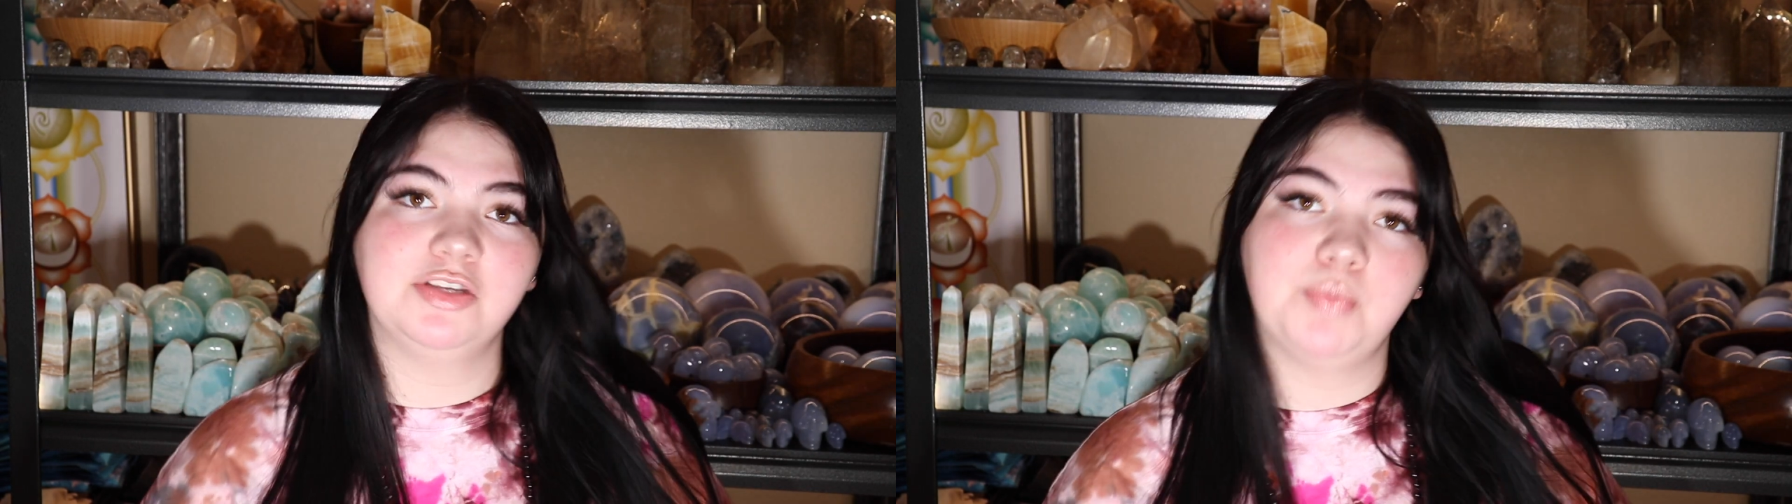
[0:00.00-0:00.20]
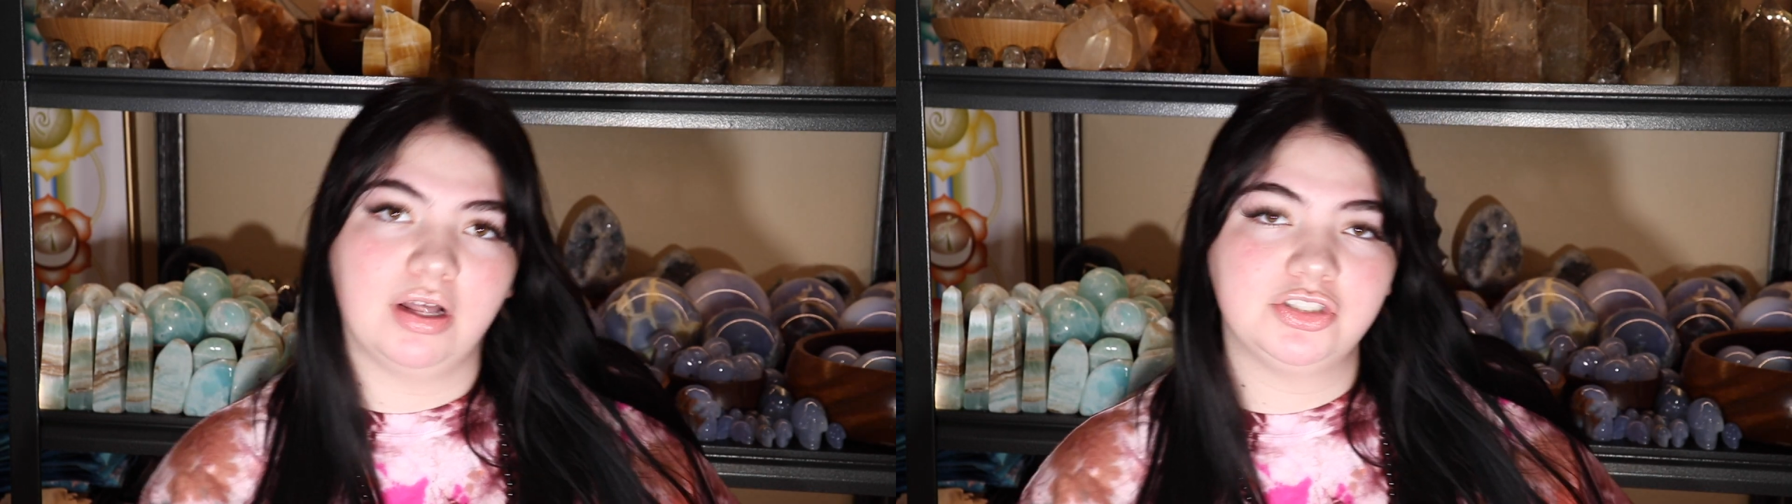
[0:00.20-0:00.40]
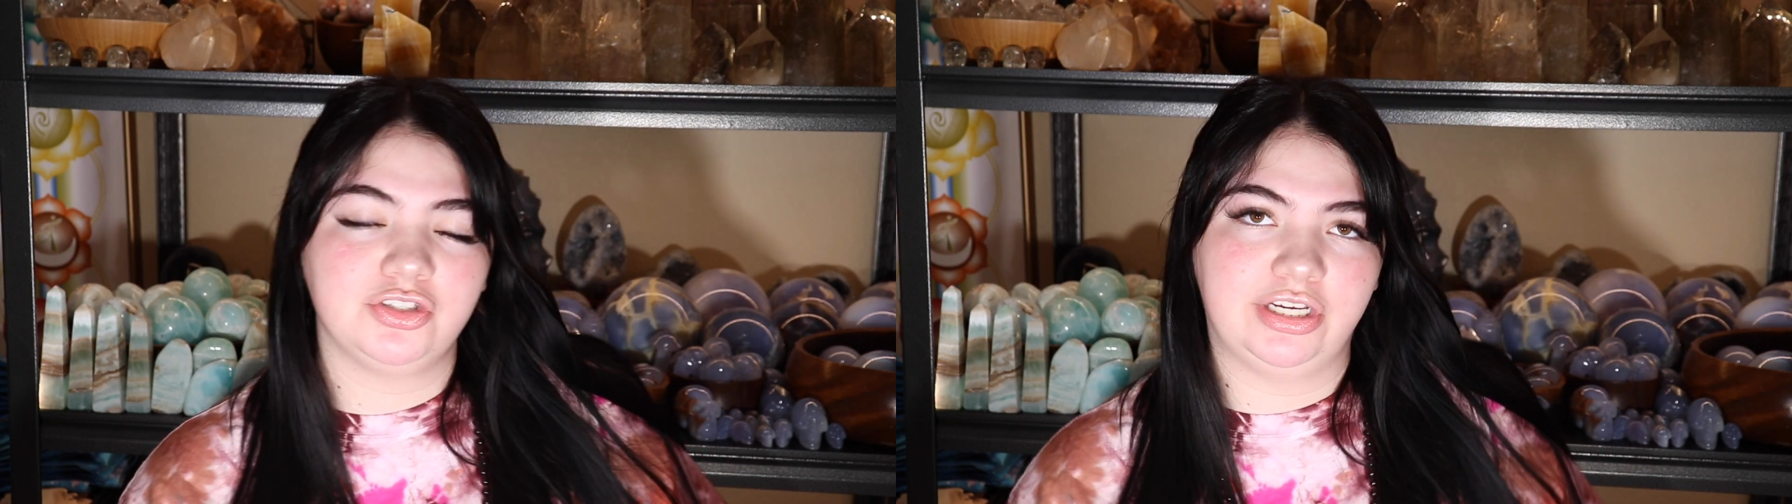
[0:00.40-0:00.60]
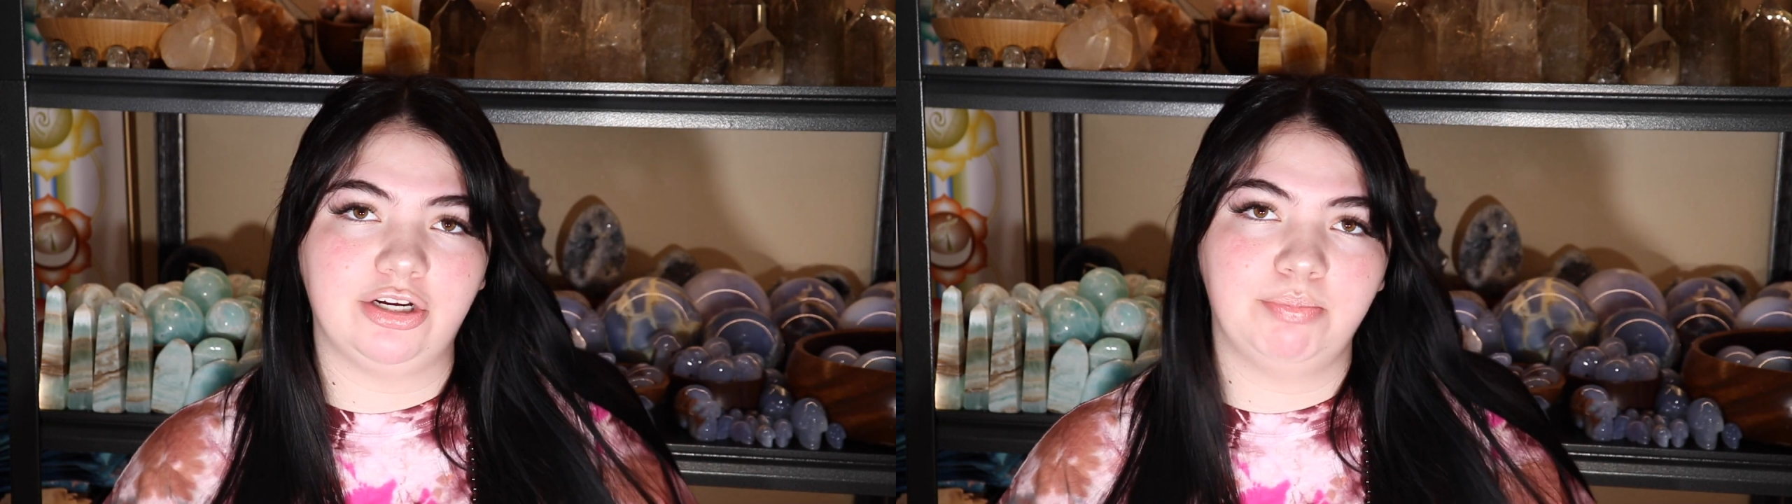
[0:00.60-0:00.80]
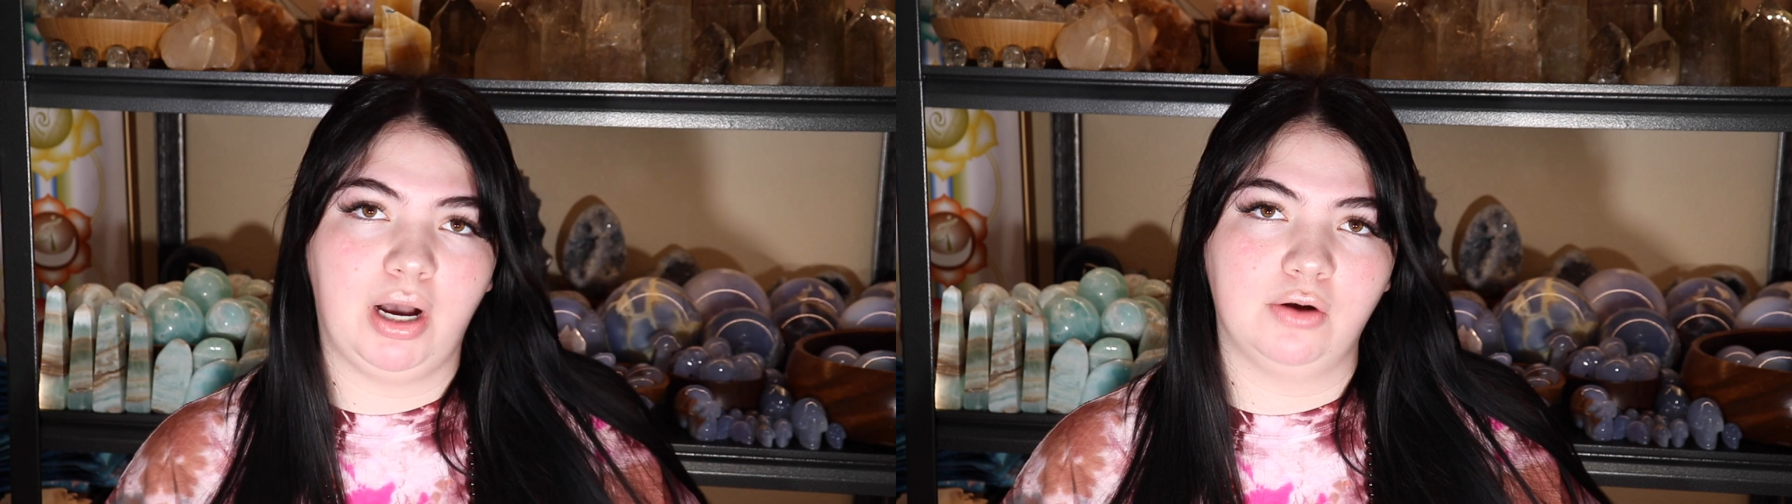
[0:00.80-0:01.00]
sponsoring
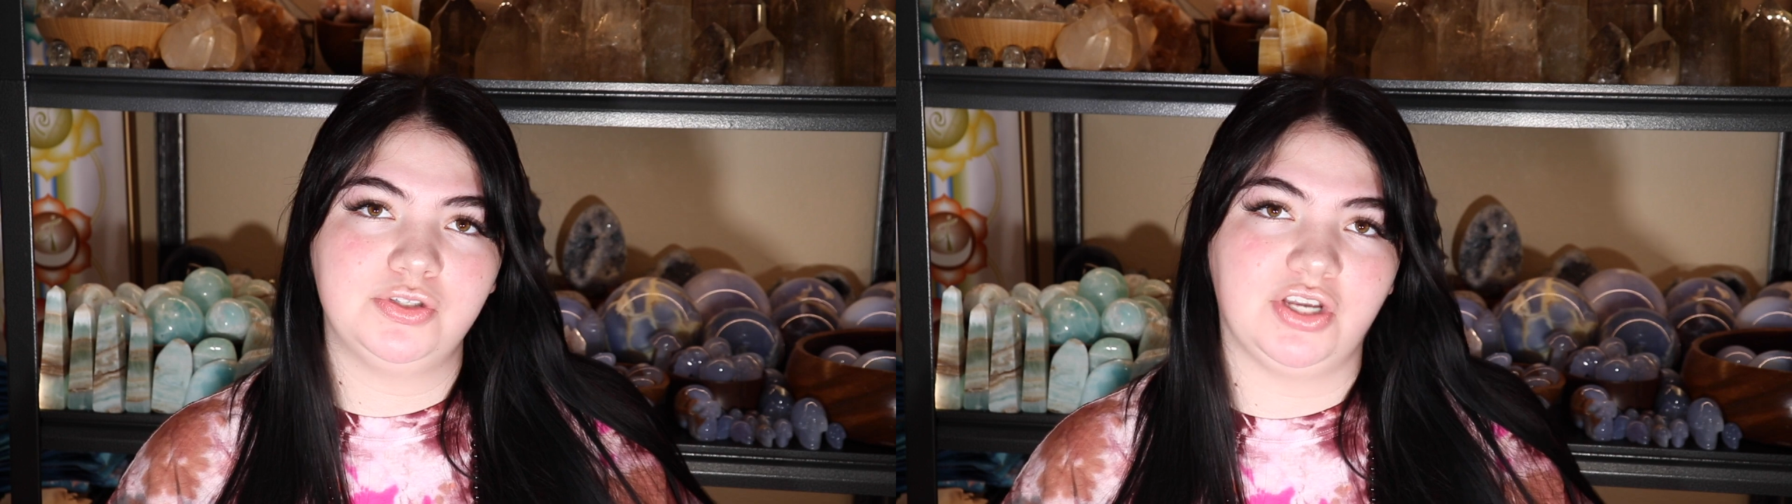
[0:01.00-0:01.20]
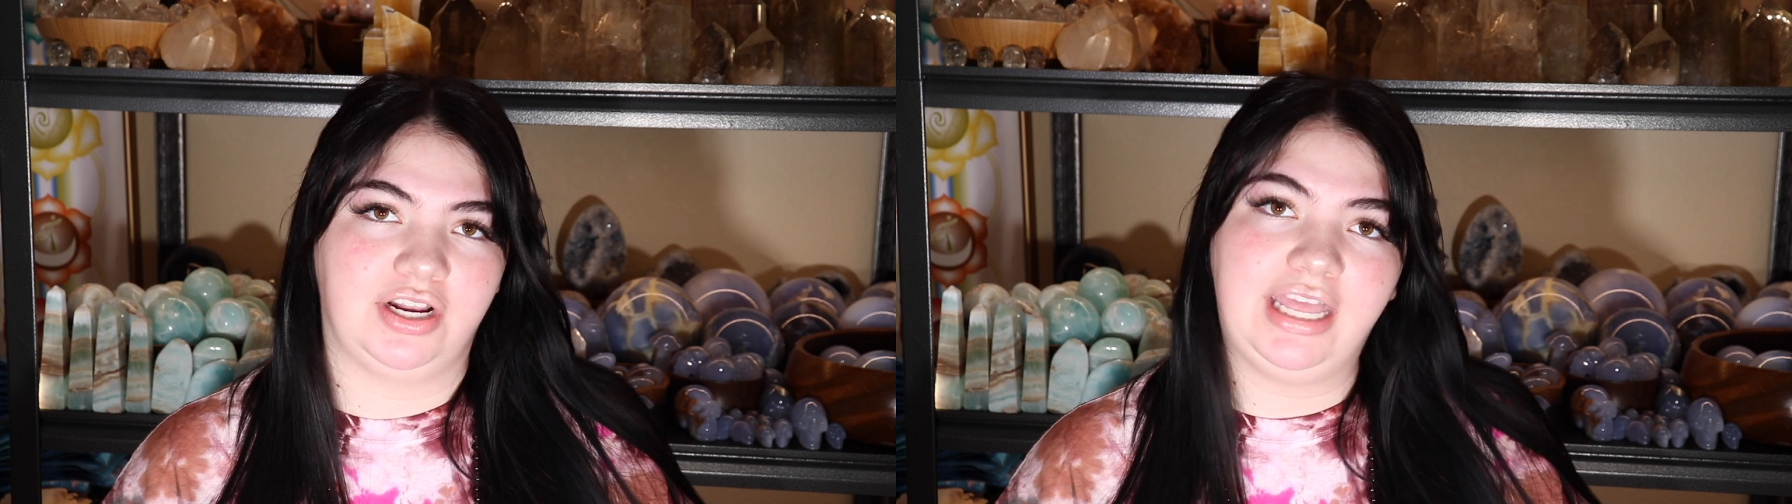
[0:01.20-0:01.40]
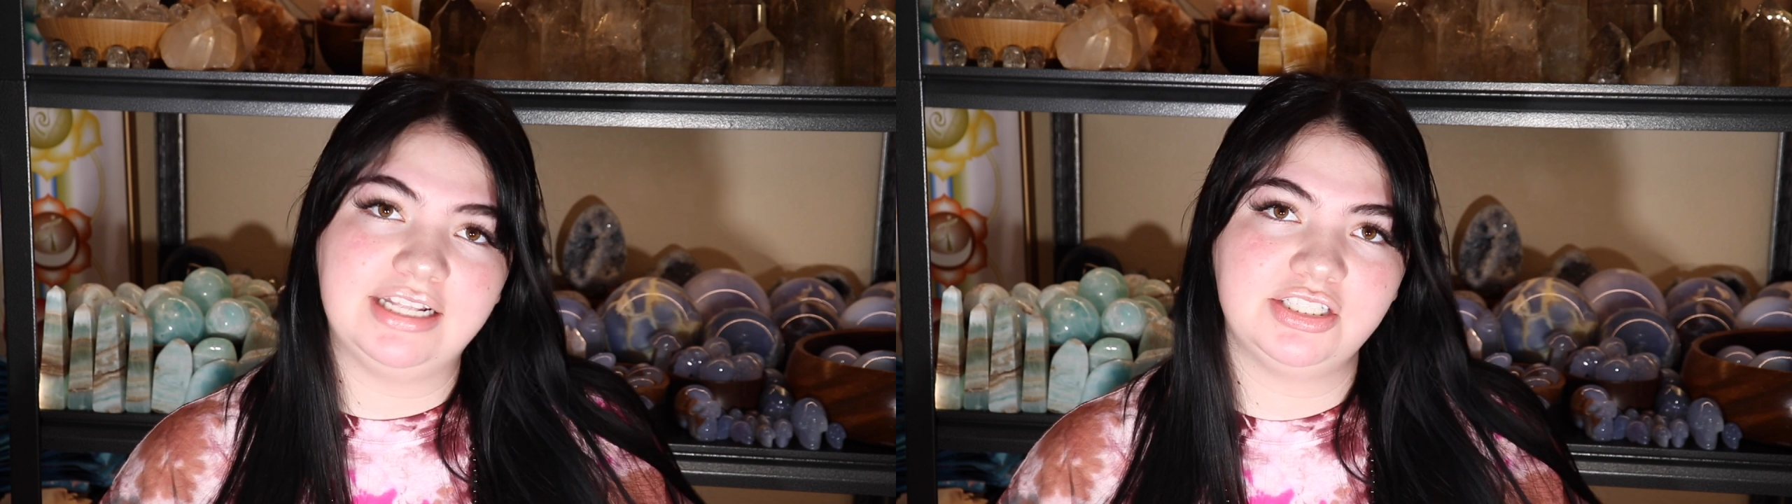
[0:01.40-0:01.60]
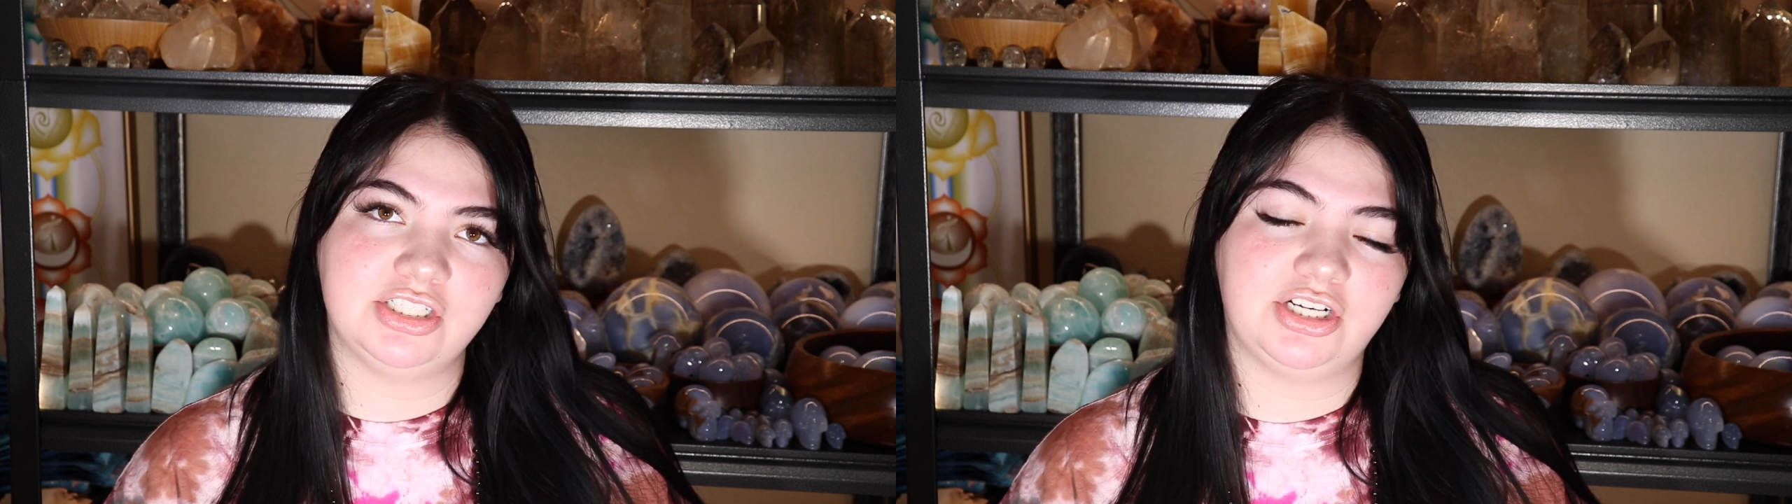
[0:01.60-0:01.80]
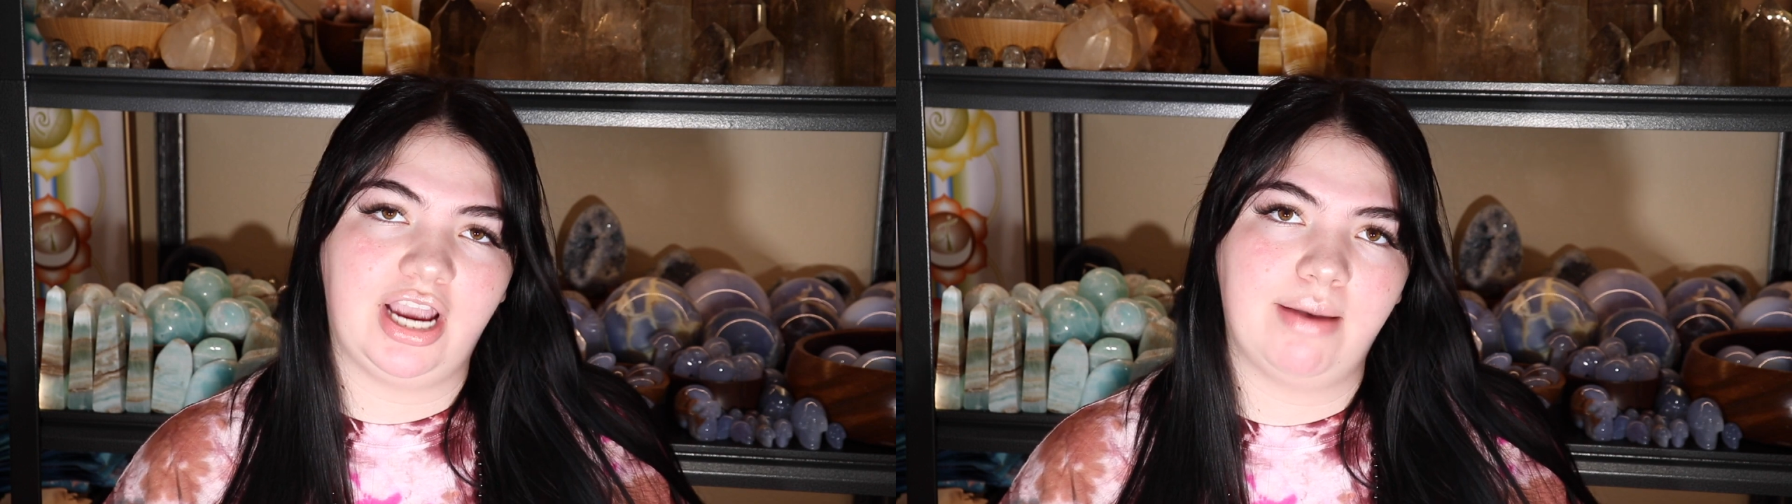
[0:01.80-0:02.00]
your posts on
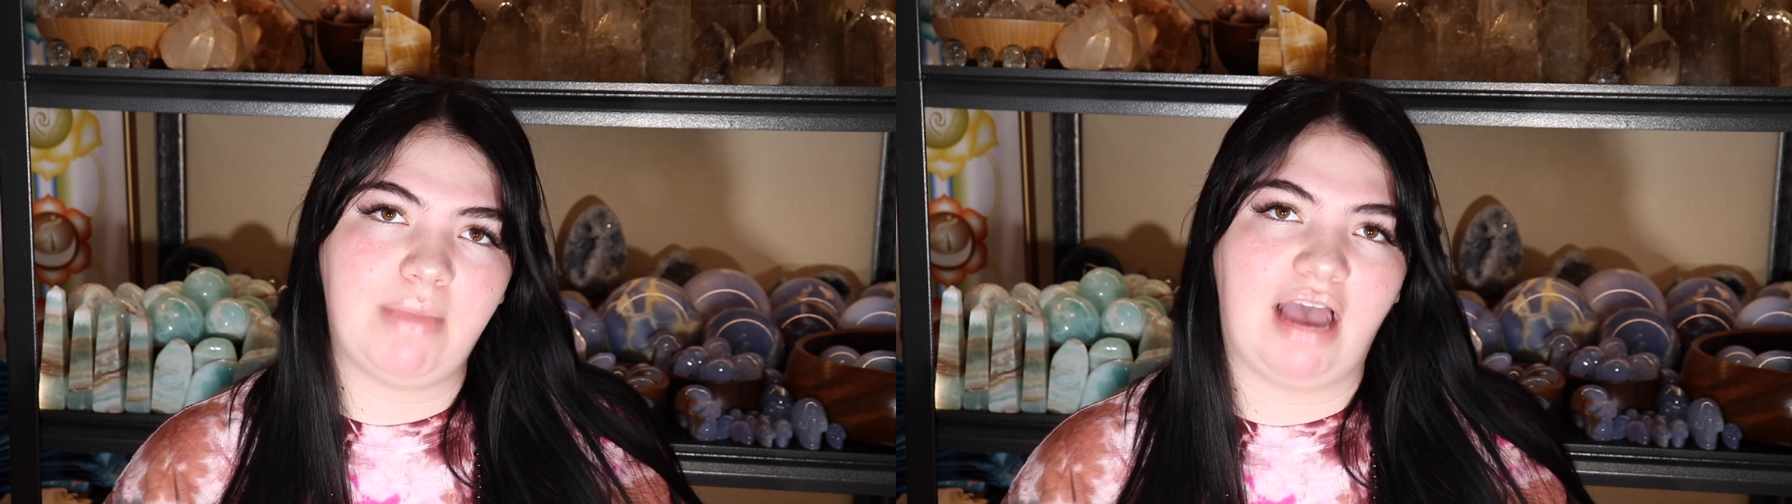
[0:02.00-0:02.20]
Instagram